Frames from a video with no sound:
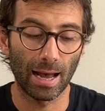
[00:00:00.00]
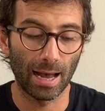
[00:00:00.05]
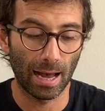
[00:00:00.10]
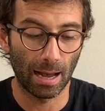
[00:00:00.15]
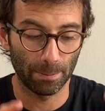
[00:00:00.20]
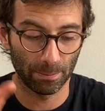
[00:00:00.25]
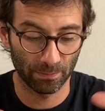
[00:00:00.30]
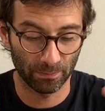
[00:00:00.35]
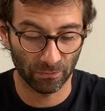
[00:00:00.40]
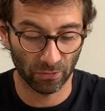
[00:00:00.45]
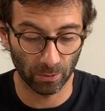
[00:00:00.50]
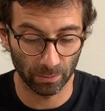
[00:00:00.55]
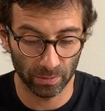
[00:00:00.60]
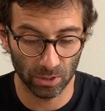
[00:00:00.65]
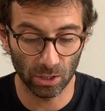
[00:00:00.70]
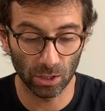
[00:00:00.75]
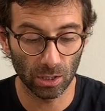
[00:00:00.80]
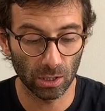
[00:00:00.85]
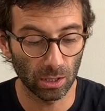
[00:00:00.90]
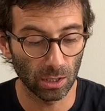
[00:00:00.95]
up from
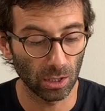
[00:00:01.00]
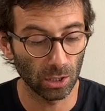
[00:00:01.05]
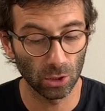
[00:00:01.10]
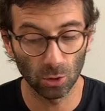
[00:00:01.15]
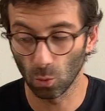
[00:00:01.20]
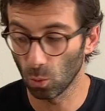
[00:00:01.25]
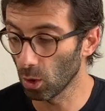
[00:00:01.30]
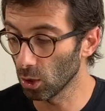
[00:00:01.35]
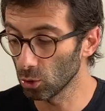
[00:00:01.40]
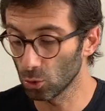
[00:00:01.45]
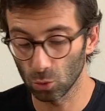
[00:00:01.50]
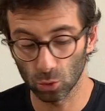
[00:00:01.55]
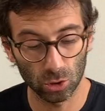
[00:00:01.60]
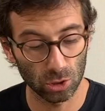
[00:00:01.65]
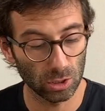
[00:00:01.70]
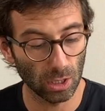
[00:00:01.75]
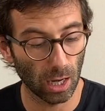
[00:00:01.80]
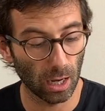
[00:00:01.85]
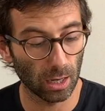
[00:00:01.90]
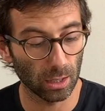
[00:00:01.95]
there you want to
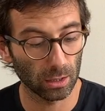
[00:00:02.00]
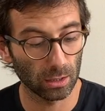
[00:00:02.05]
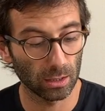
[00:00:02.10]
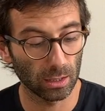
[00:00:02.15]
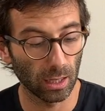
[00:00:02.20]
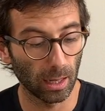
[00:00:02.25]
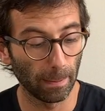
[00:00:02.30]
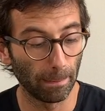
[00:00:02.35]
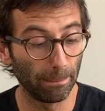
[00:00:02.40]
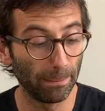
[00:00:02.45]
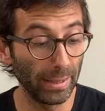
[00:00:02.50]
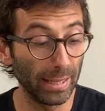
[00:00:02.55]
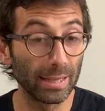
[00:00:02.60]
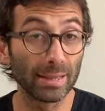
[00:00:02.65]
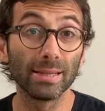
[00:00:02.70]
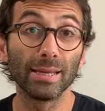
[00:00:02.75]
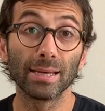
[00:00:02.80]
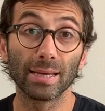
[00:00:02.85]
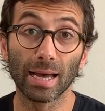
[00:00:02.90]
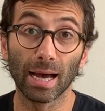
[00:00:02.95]
start uh,
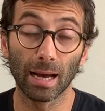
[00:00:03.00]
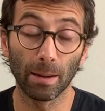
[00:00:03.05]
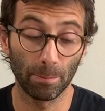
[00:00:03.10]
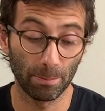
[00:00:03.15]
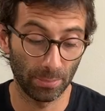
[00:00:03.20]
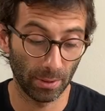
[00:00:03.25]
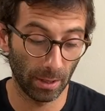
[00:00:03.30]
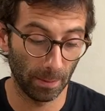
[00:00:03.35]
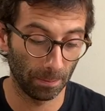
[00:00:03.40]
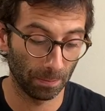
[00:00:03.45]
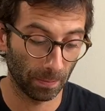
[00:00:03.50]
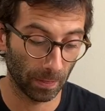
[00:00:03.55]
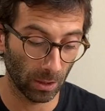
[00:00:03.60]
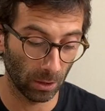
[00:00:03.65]
building up uh,